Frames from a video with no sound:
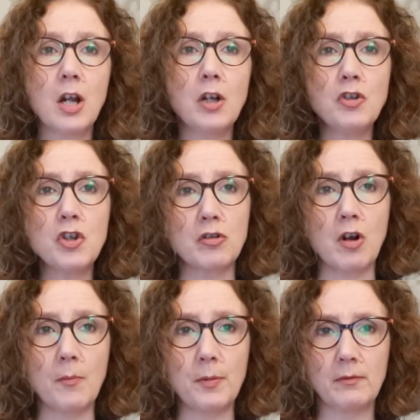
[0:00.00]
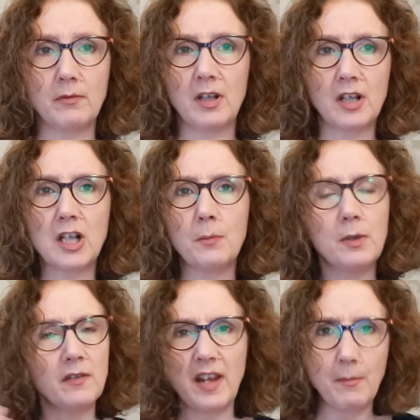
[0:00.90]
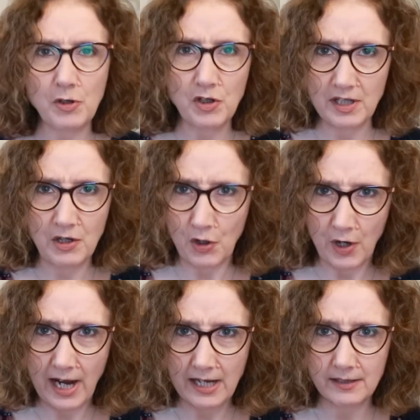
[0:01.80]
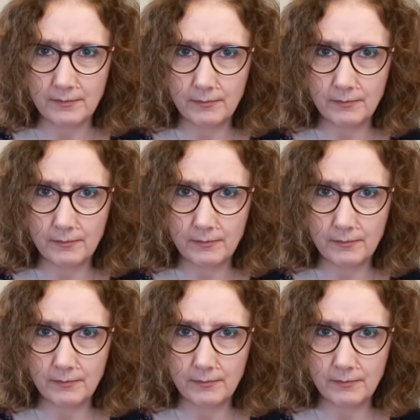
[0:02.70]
conjure up a couple of images in your head.